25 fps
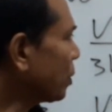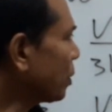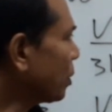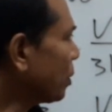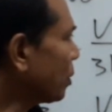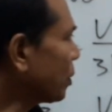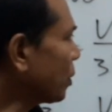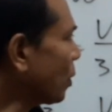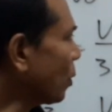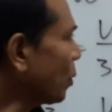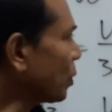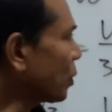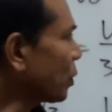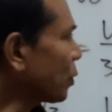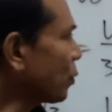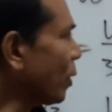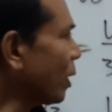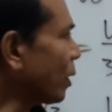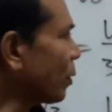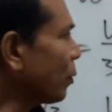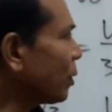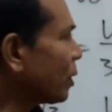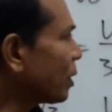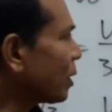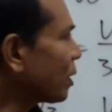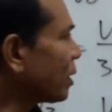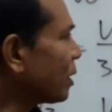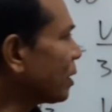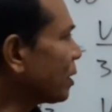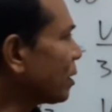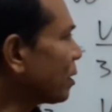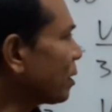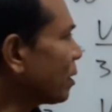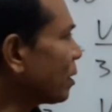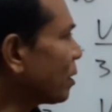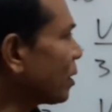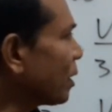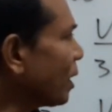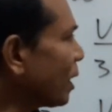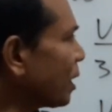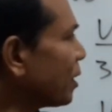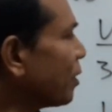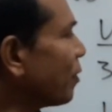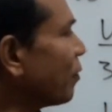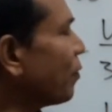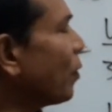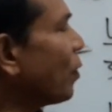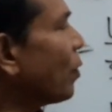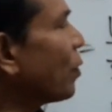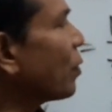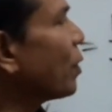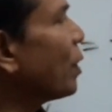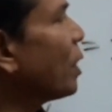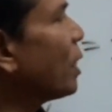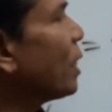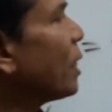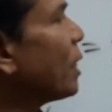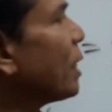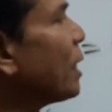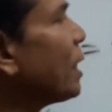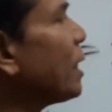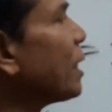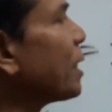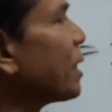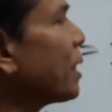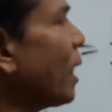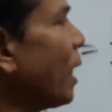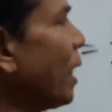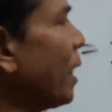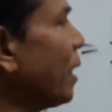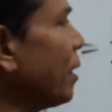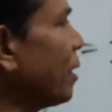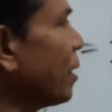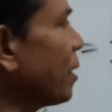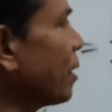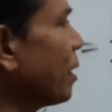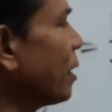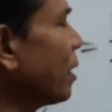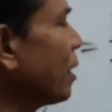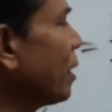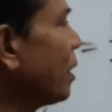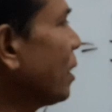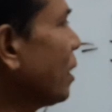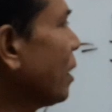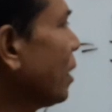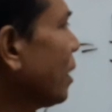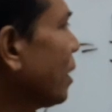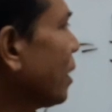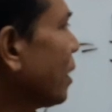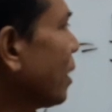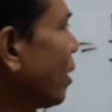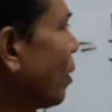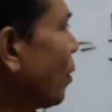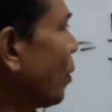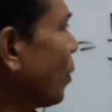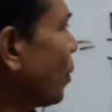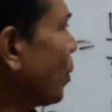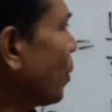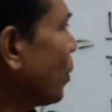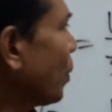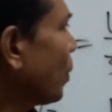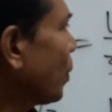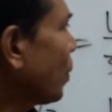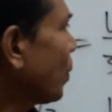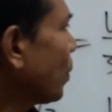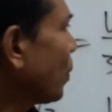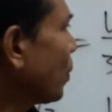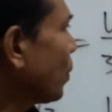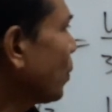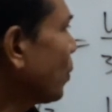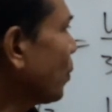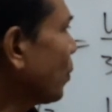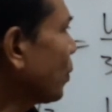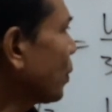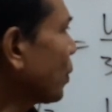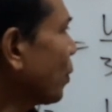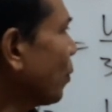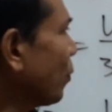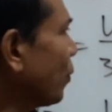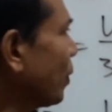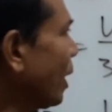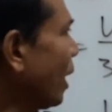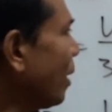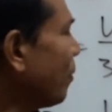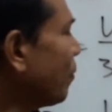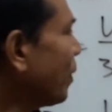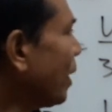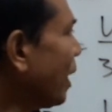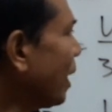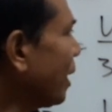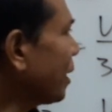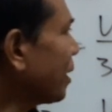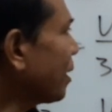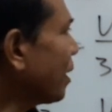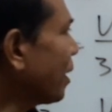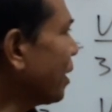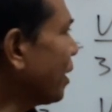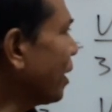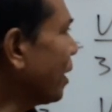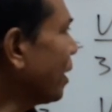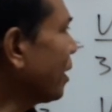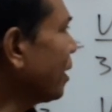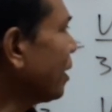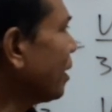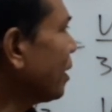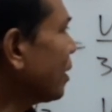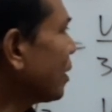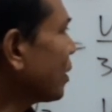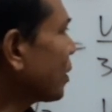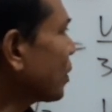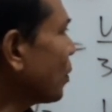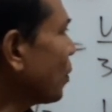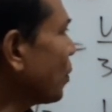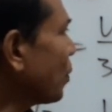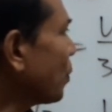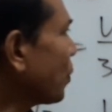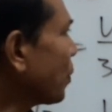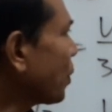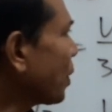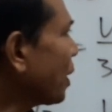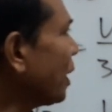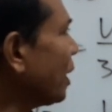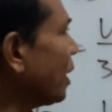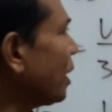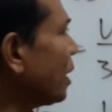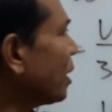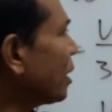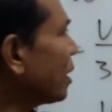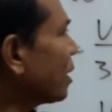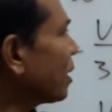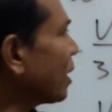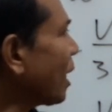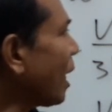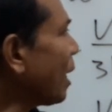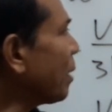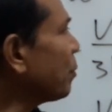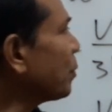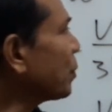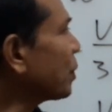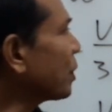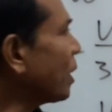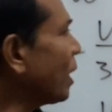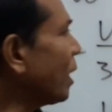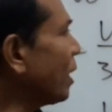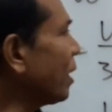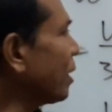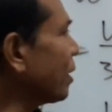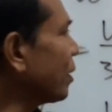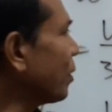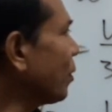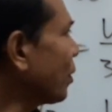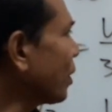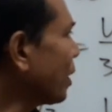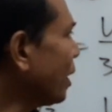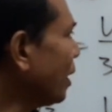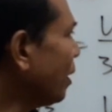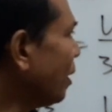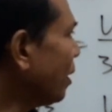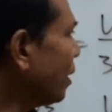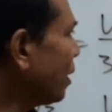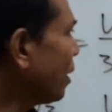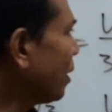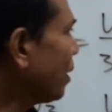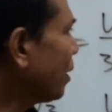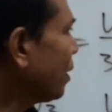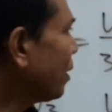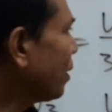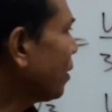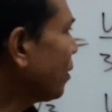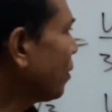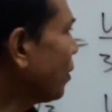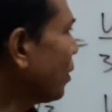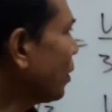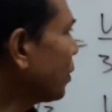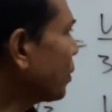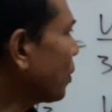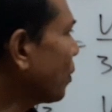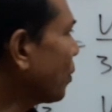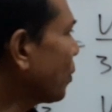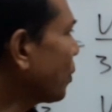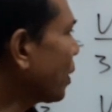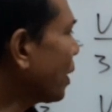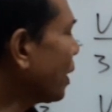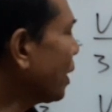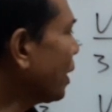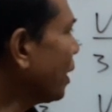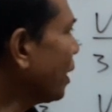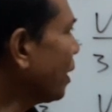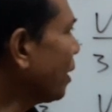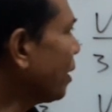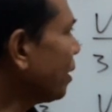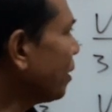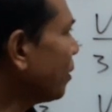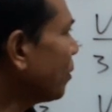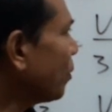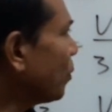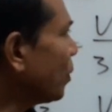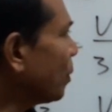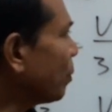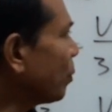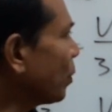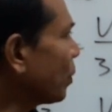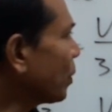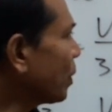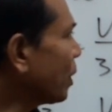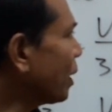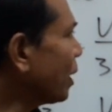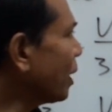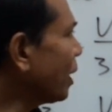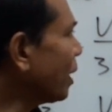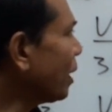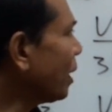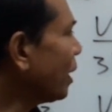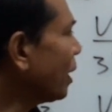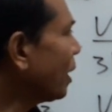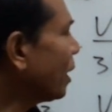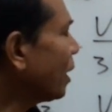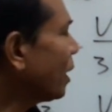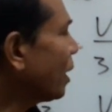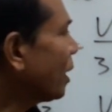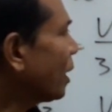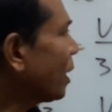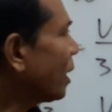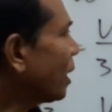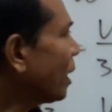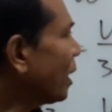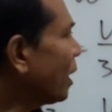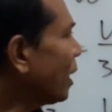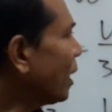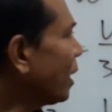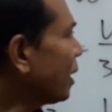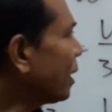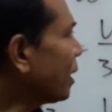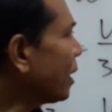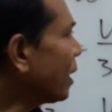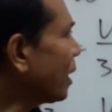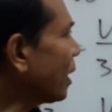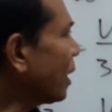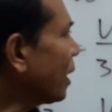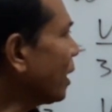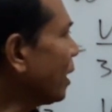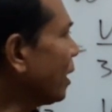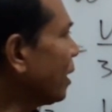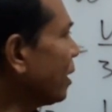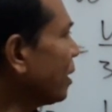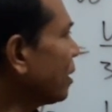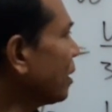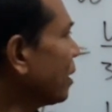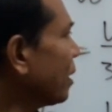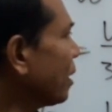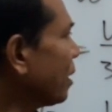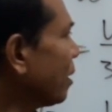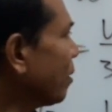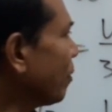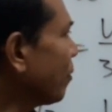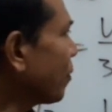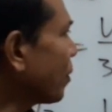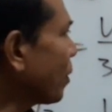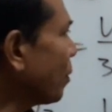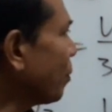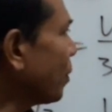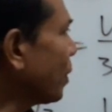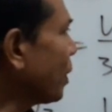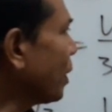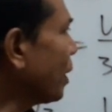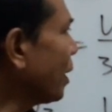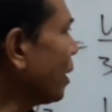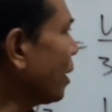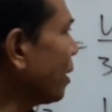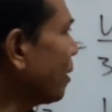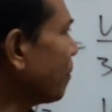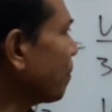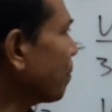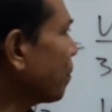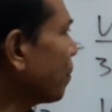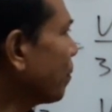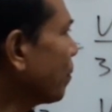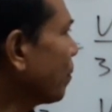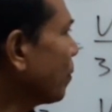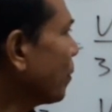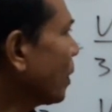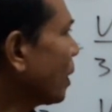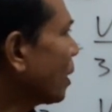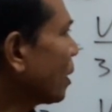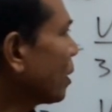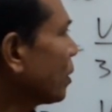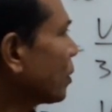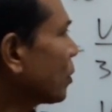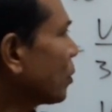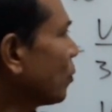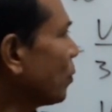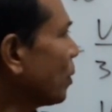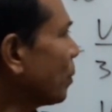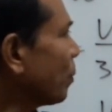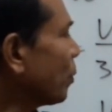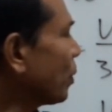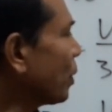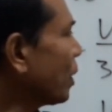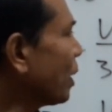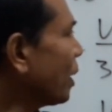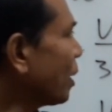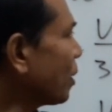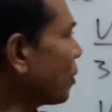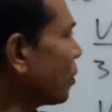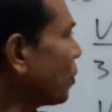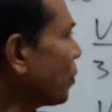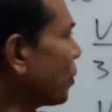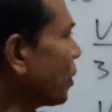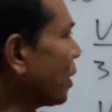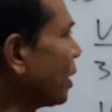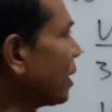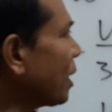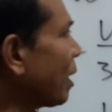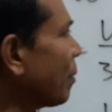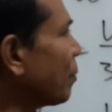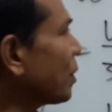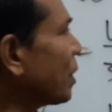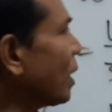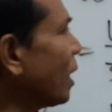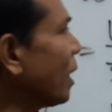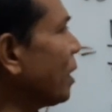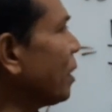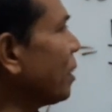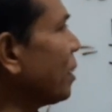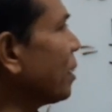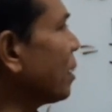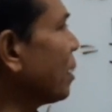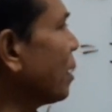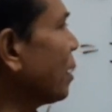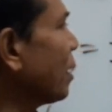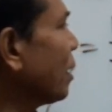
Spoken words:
So square root 64 is 8. Now, so we have 8 here, so 3 times 8, okay? This 3 here, we put here, and 8 from here, so we put here. 3 times 8